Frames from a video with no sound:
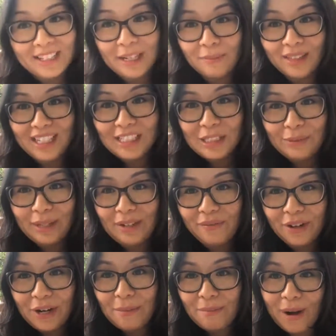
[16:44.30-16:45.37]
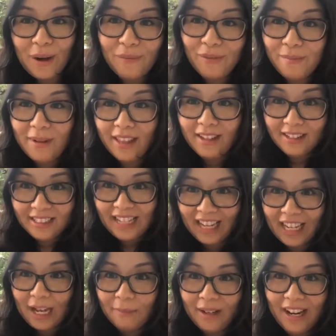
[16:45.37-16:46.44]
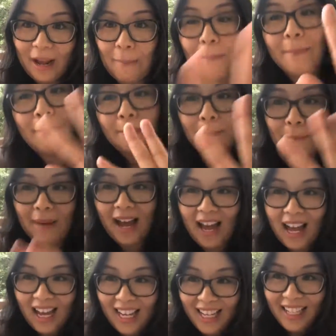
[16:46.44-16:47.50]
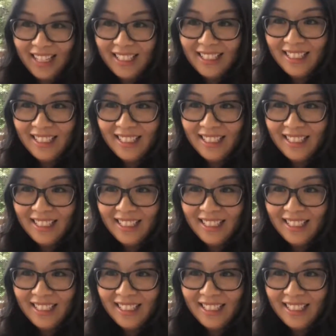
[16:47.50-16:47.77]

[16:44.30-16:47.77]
something sweet for your mom for Mother's Day coming up. Bye.